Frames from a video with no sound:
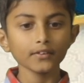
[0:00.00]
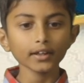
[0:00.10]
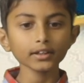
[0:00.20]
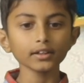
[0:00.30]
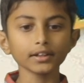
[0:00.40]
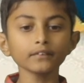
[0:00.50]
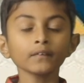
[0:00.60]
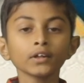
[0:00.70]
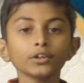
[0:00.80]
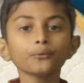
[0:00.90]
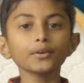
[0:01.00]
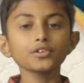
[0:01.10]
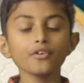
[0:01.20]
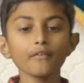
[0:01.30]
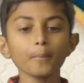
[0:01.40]
Secondly, you can
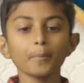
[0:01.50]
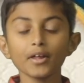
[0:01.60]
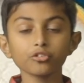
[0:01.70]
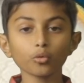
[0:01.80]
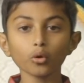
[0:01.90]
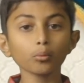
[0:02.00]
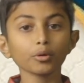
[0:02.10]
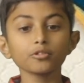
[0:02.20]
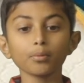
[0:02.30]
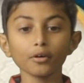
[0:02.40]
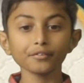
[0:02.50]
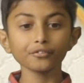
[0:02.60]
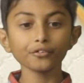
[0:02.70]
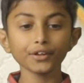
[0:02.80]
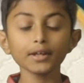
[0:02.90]
share the best or worst part of
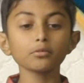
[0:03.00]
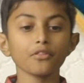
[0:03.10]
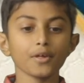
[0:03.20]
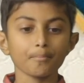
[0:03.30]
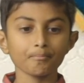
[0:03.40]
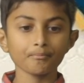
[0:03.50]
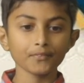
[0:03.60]
your day with Him.